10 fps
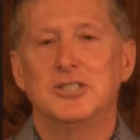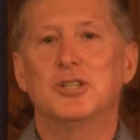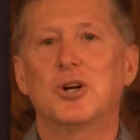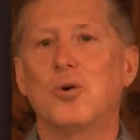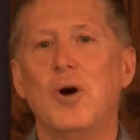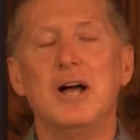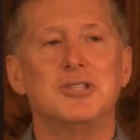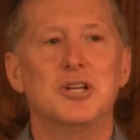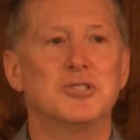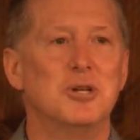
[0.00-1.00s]
See, the
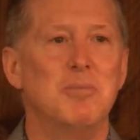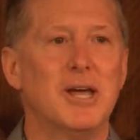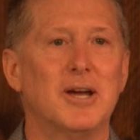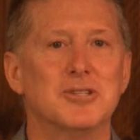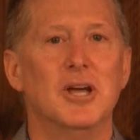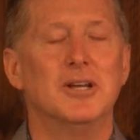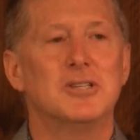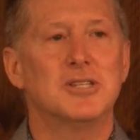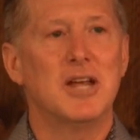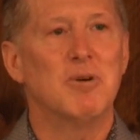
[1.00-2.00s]
cross doesn't make us
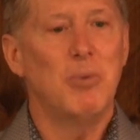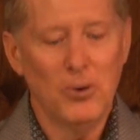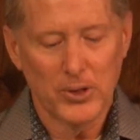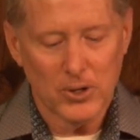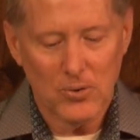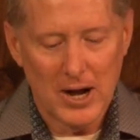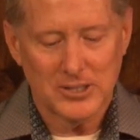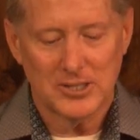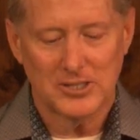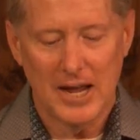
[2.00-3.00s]
savable. The
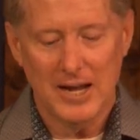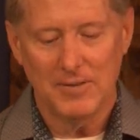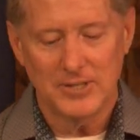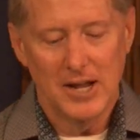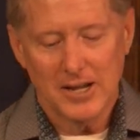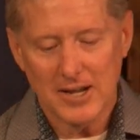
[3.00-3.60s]
cross saves.